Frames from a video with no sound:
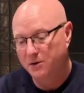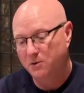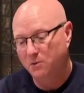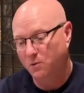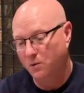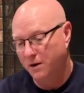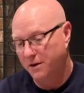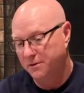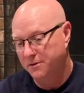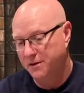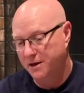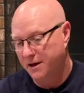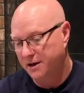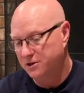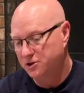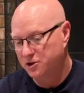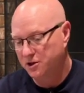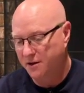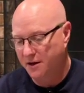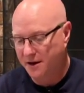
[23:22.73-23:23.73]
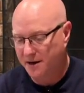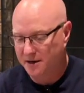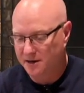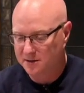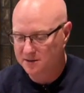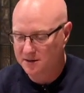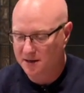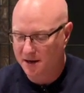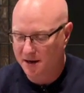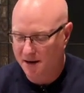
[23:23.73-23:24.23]
with the edge of the
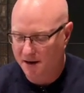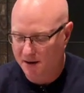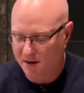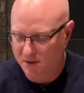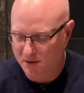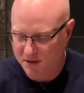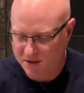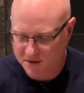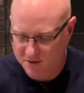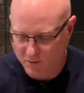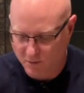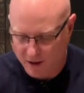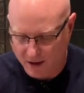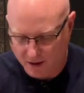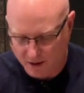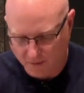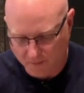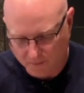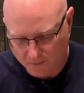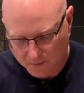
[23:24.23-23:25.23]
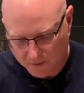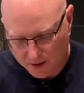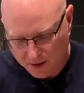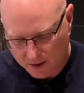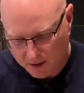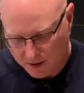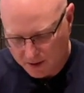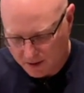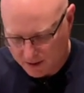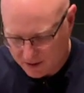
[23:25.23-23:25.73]
ASIAir as well.
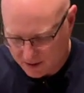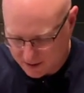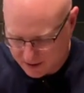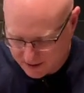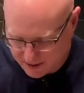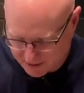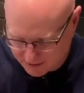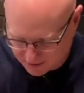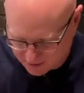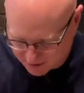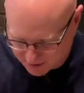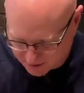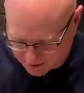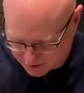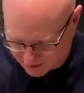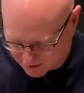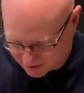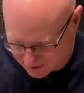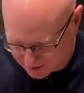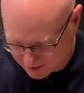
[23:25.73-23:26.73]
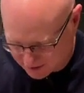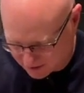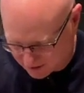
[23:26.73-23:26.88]
And that looks like it's